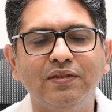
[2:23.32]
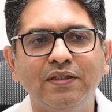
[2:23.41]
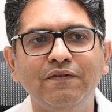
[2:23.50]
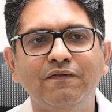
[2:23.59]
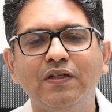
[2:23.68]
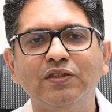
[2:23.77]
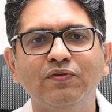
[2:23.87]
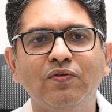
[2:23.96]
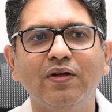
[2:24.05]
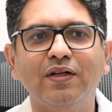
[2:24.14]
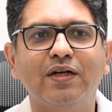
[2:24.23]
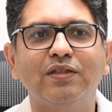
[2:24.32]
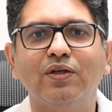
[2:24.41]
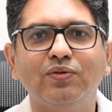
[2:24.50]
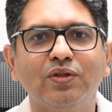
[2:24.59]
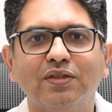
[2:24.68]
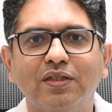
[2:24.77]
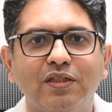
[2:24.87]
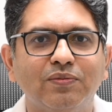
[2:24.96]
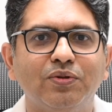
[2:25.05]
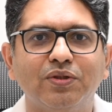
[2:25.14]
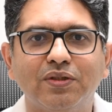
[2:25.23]
See, first of all, cut down your sun
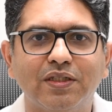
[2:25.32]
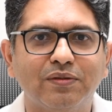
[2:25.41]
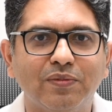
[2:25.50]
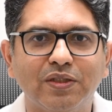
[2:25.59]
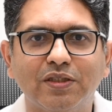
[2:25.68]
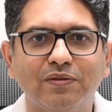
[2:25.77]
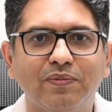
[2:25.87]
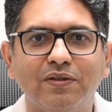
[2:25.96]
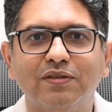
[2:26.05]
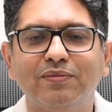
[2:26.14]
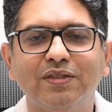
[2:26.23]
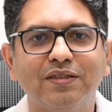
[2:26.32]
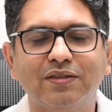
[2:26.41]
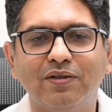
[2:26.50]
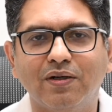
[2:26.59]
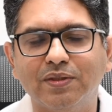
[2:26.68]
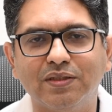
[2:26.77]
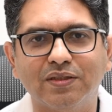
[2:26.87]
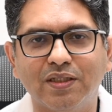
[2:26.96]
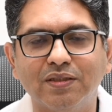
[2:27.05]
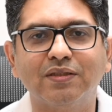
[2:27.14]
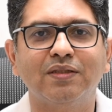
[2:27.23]
exposure as much as possible. That's common
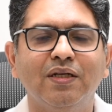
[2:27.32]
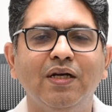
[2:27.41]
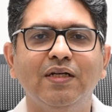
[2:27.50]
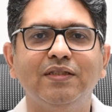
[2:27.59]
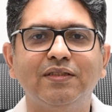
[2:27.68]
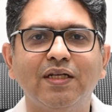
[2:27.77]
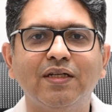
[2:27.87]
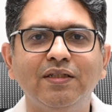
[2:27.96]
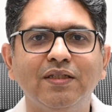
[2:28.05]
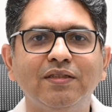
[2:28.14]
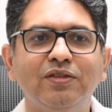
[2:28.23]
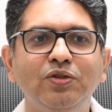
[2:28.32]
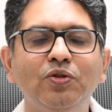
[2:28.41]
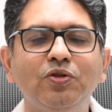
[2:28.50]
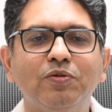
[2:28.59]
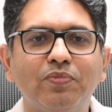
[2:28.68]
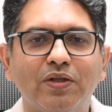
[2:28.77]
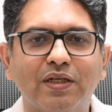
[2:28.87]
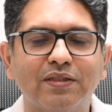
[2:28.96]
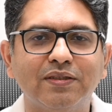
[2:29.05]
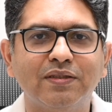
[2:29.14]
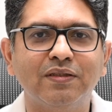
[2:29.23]
sense. Second is use
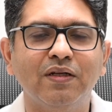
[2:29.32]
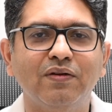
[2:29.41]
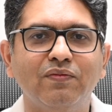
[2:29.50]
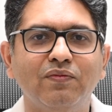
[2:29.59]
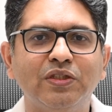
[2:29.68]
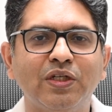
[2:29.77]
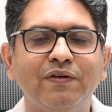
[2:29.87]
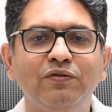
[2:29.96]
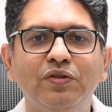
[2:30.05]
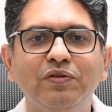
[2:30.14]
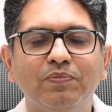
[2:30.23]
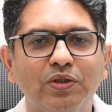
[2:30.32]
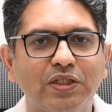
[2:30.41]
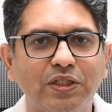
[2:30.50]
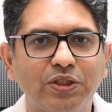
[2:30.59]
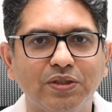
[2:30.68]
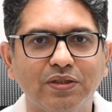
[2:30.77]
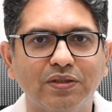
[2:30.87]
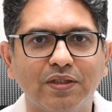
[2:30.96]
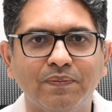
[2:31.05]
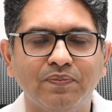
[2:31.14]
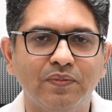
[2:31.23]
products which have UV protection in
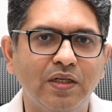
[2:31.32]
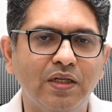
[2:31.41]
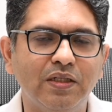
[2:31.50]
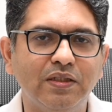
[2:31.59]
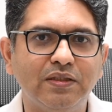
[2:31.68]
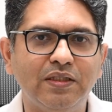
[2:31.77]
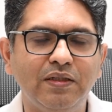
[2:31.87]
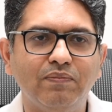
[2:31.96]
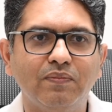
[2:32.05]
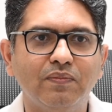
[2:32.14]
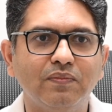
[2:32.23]
them. See,